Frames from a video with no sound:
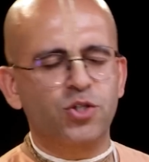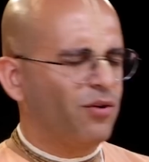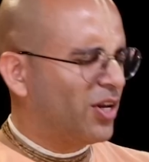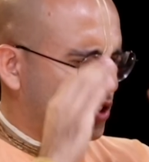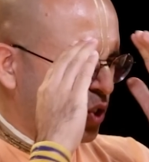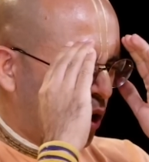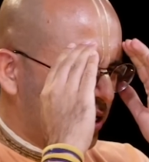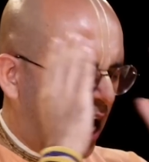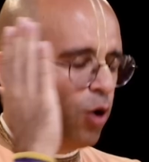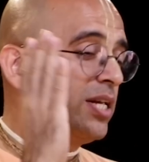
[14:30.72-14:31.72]
So there was no
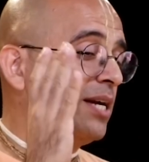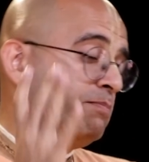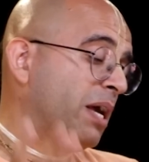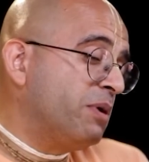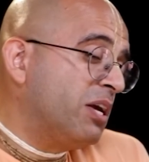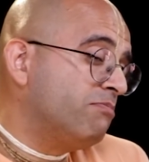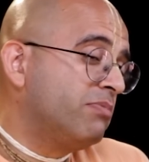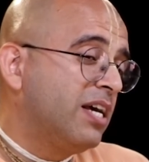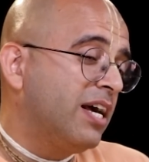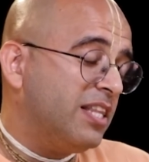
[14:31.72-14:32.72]
doubt that maybe
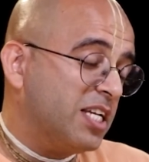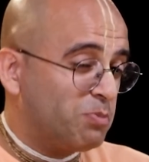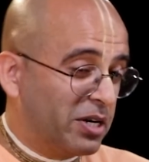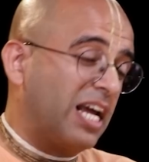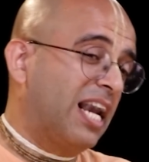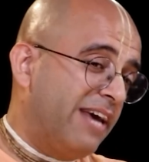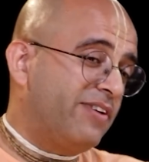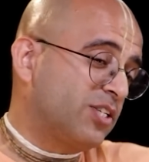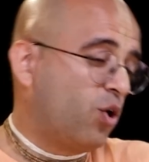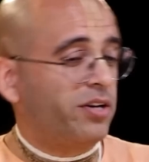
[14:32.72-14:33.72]
this material life
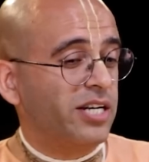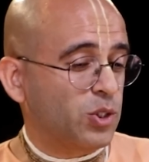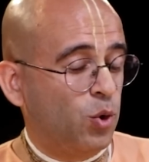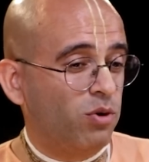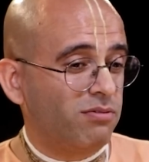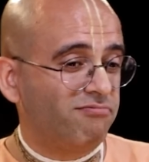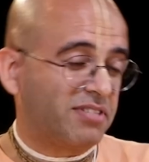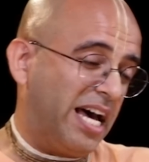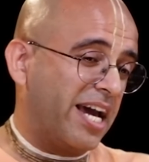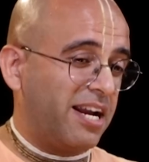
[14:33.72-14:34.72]
has got its own
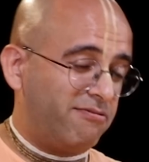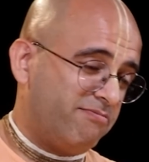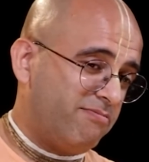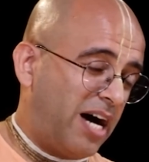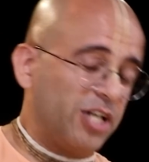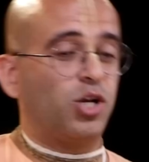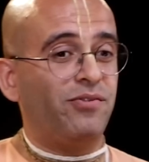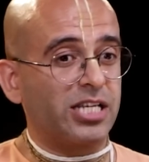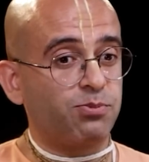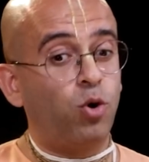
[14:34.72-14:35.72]
side. I should
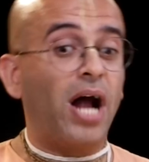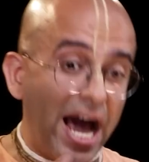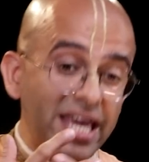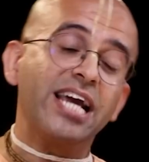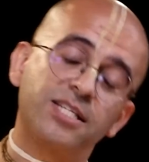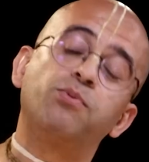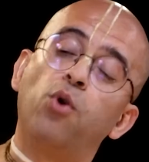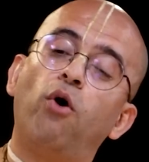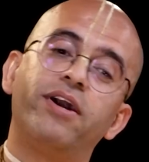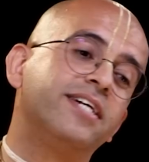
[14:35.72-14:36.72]
have explored. I
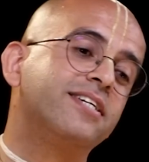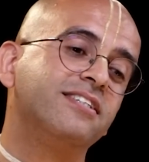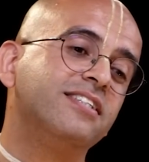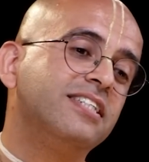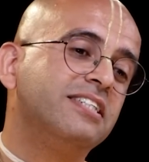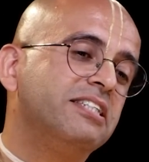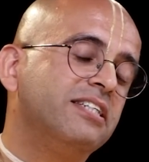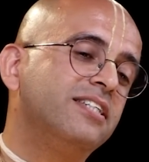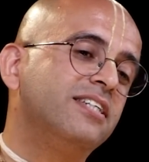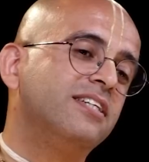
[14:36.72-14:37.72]
explored it.
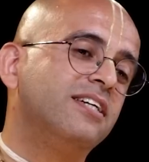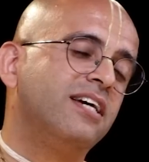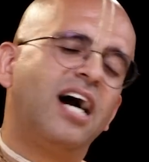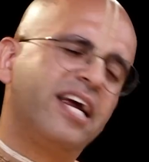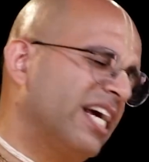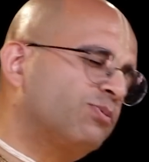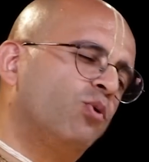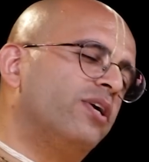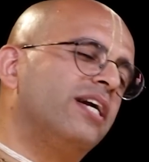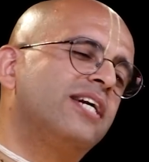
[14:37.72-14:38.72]

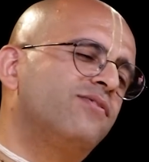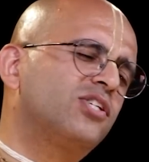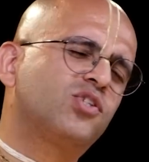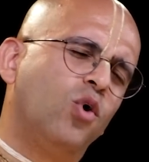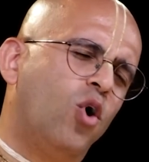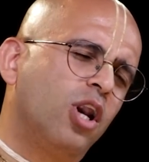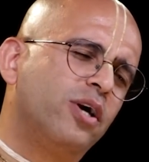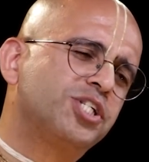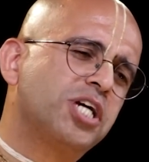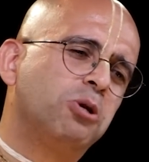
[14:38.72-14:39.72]
It was so hollow
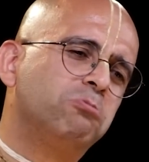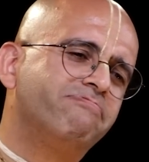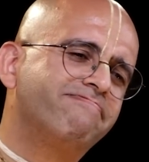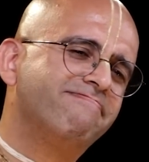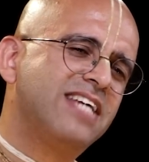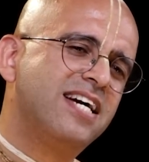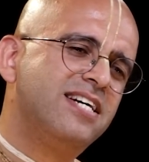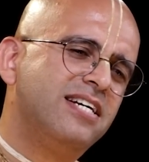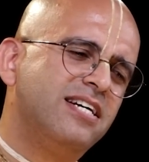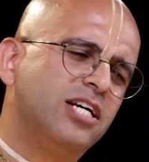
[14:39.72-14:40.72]
and shallow.
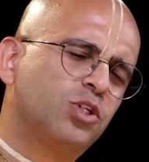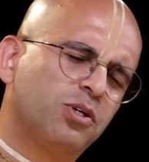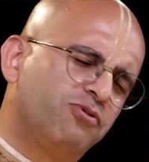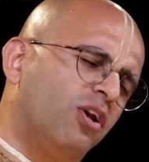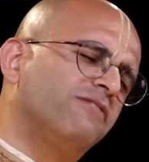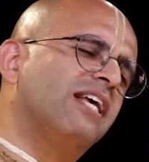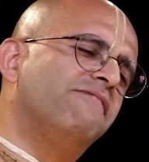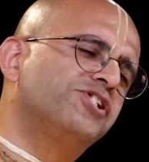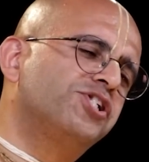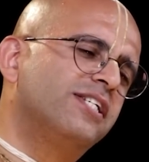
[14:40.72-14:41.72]
So much full of
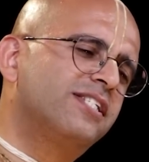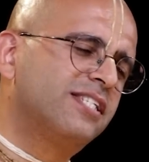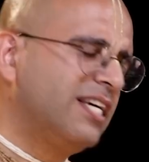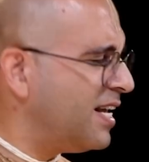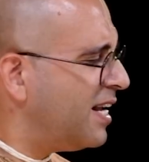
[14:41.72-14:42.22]
selfishness.